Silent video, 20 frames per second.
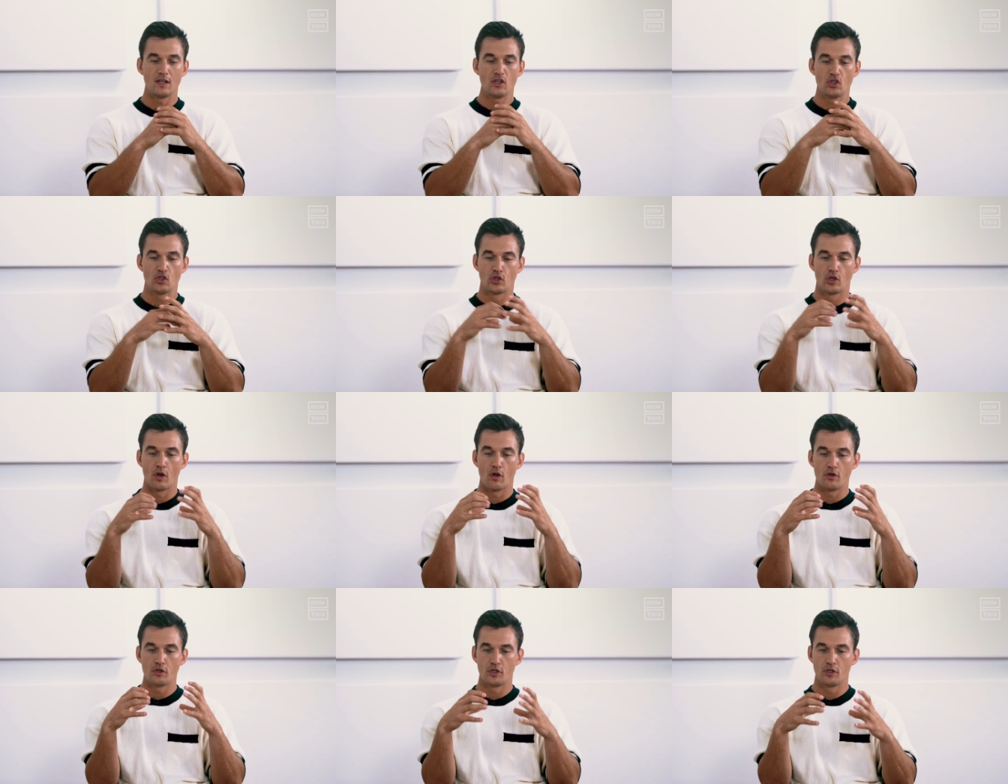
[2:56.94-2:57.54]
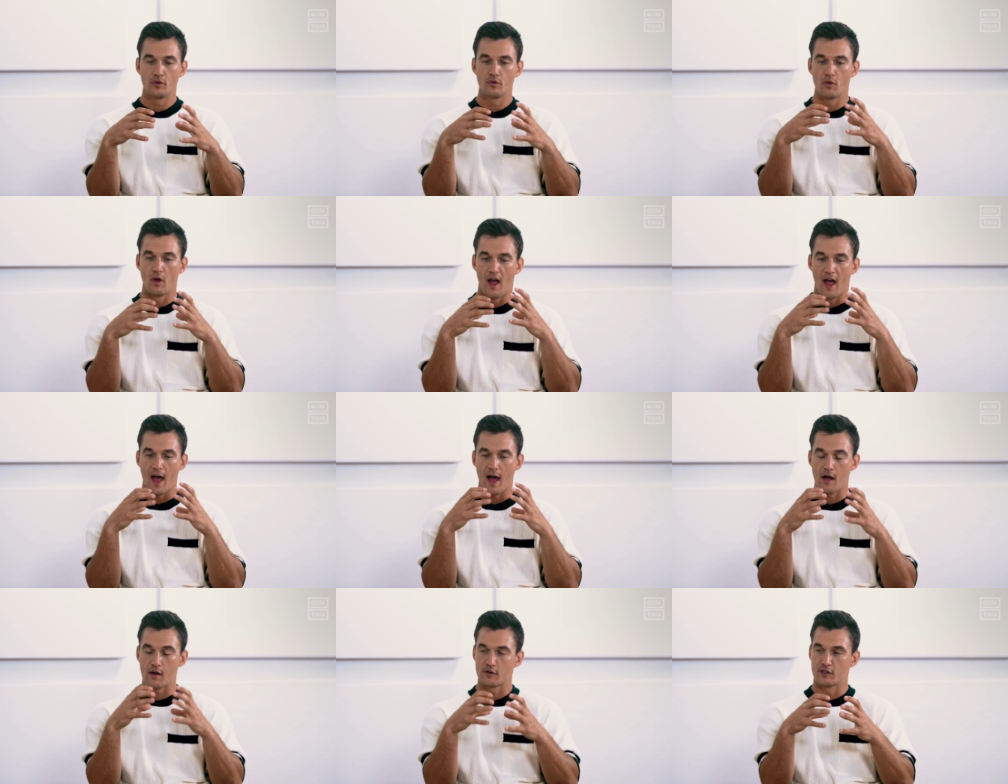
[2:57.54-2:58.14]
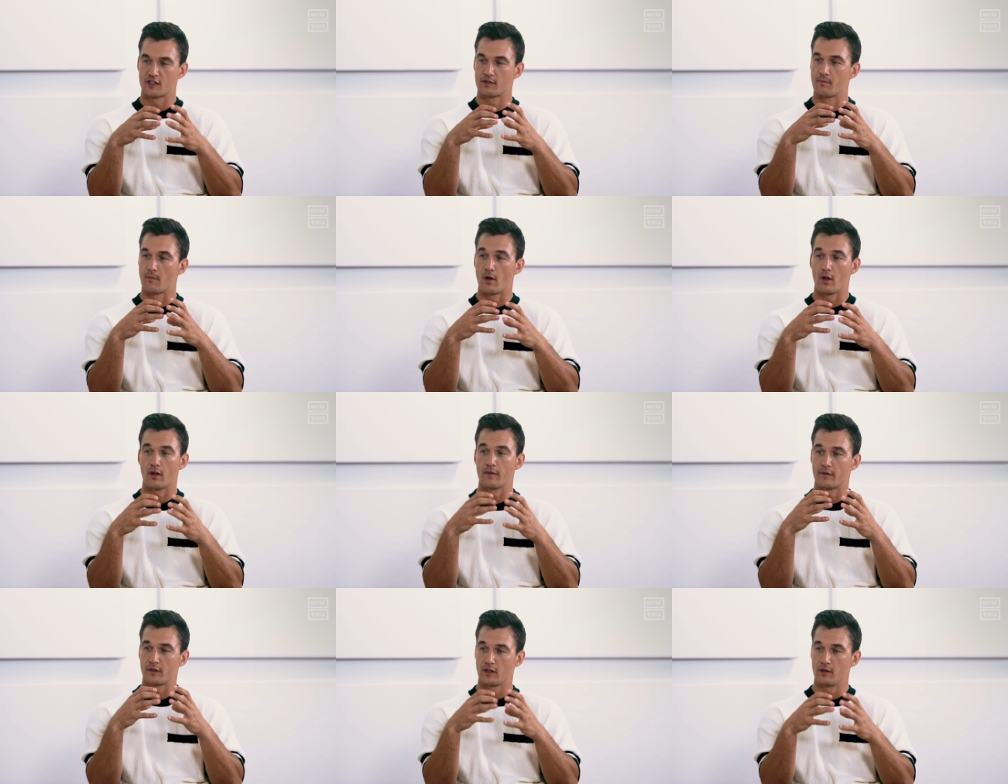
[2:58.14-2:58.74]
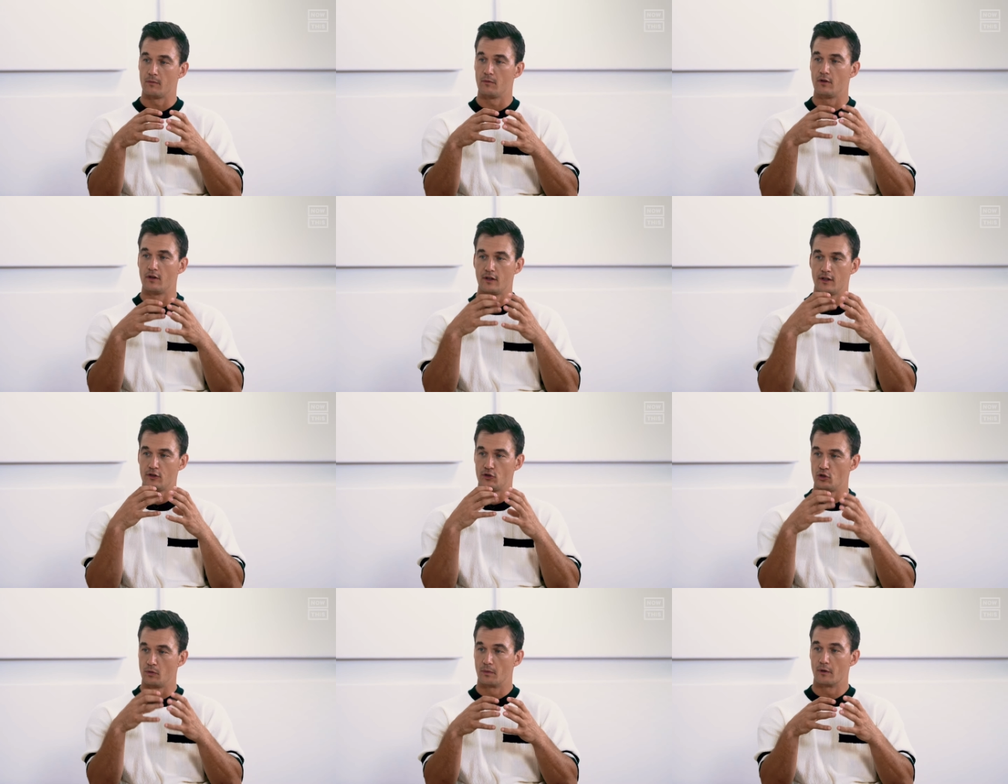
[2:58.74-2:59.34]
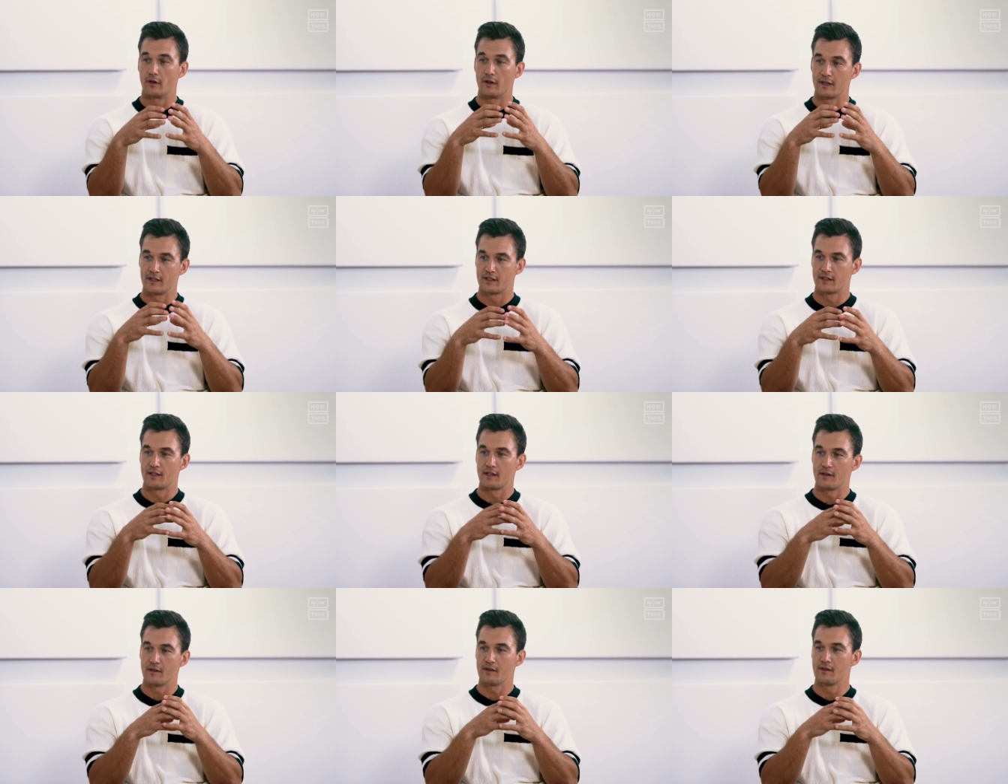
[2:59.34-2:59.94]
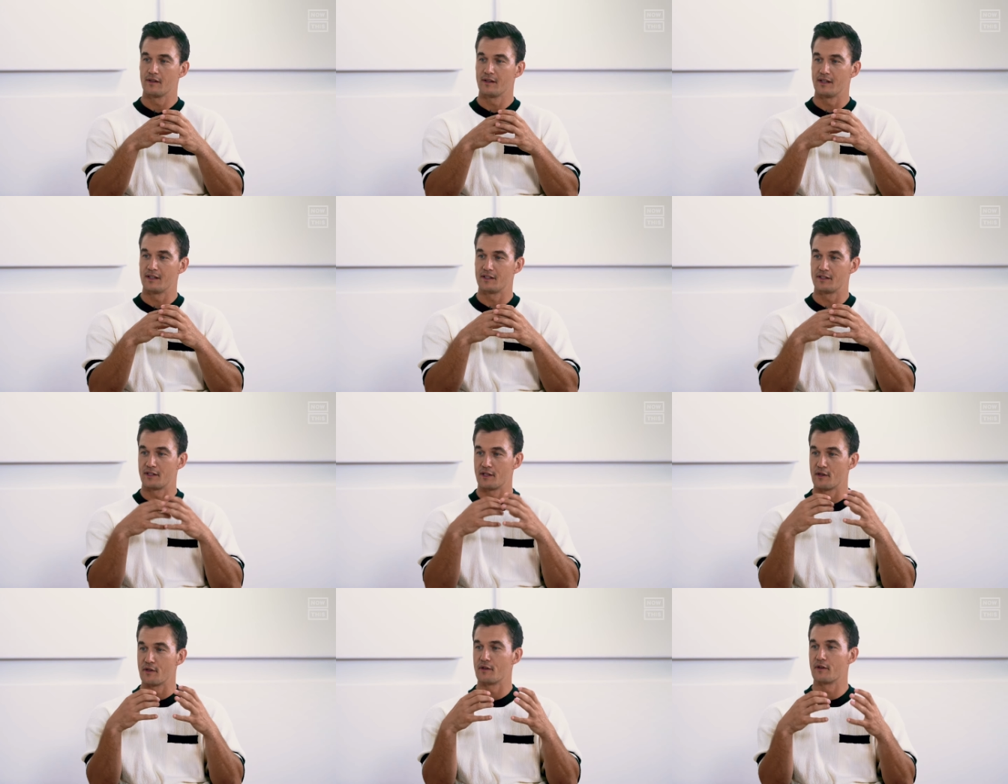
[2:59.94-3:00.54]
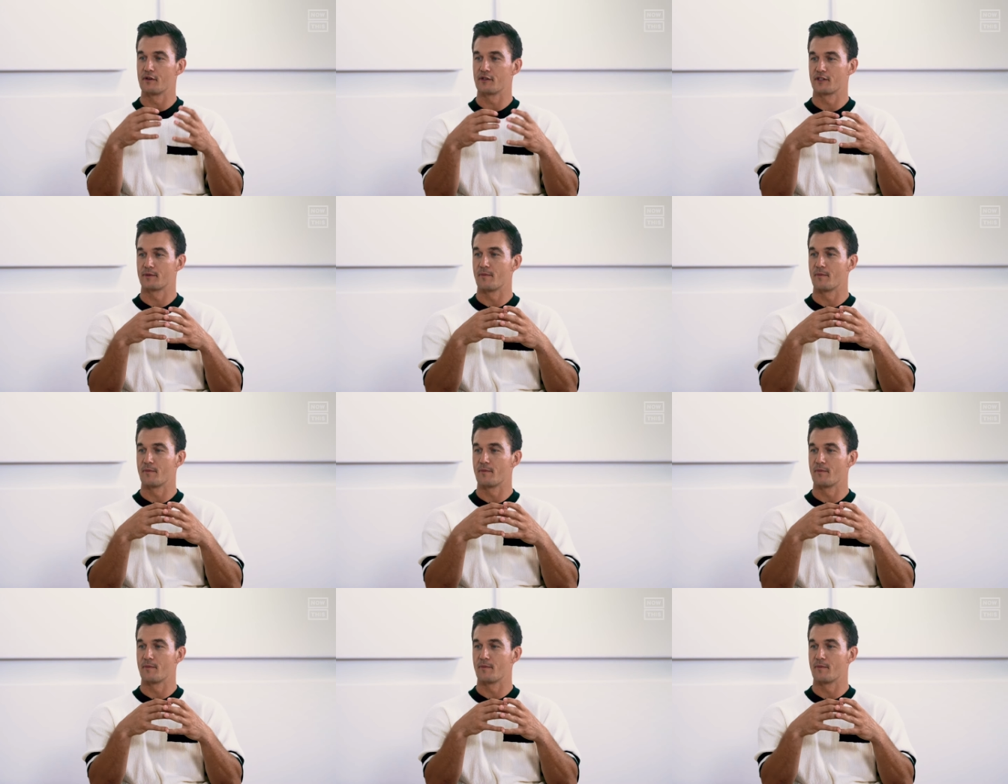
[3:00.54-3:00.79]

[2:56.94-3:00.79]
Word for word: it shows you how small of a community Jupiter is still. It's still a little